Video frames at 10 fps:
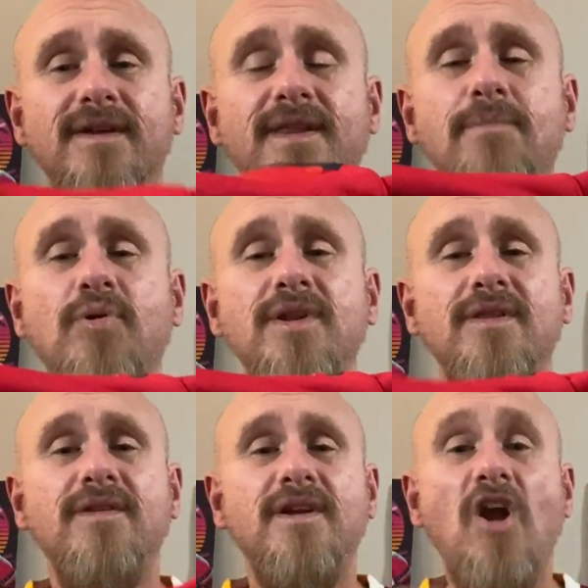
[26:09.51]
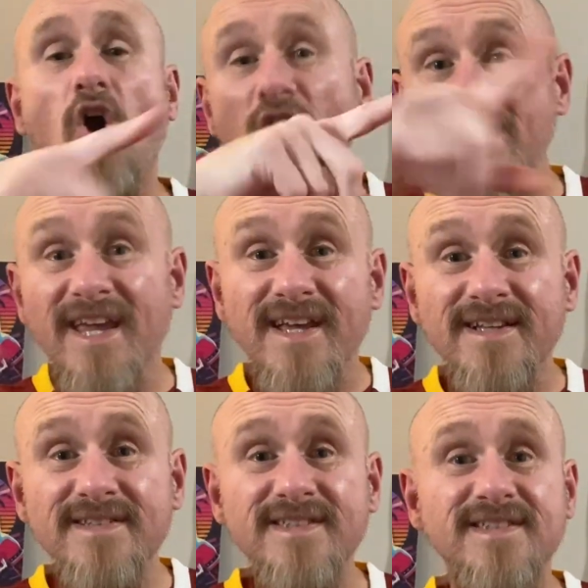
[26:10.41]
They put
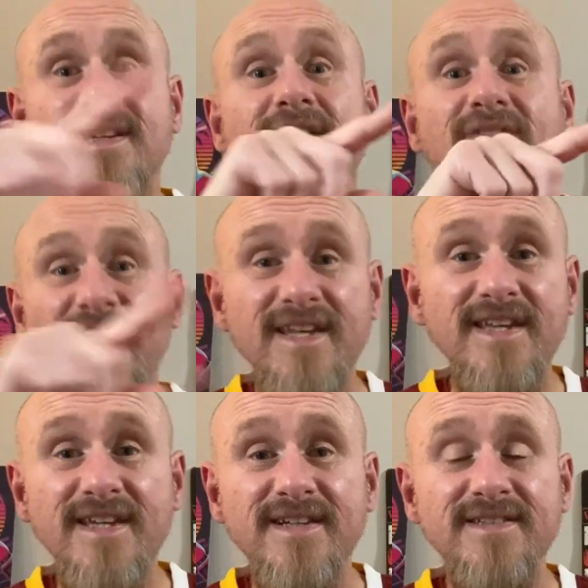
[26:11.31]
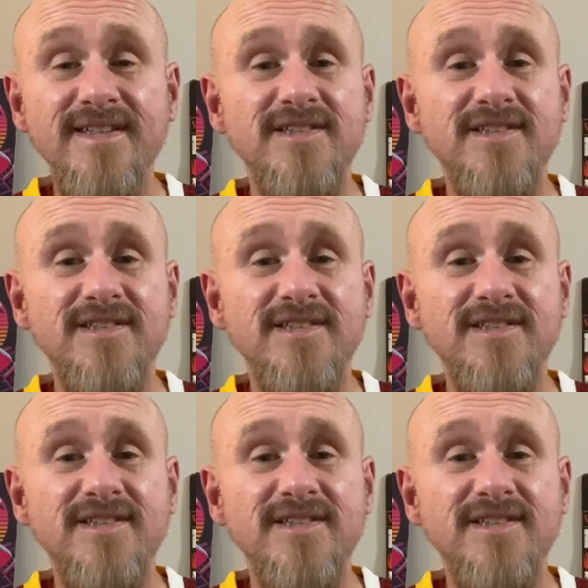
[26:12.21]
Guardians instead of Indians.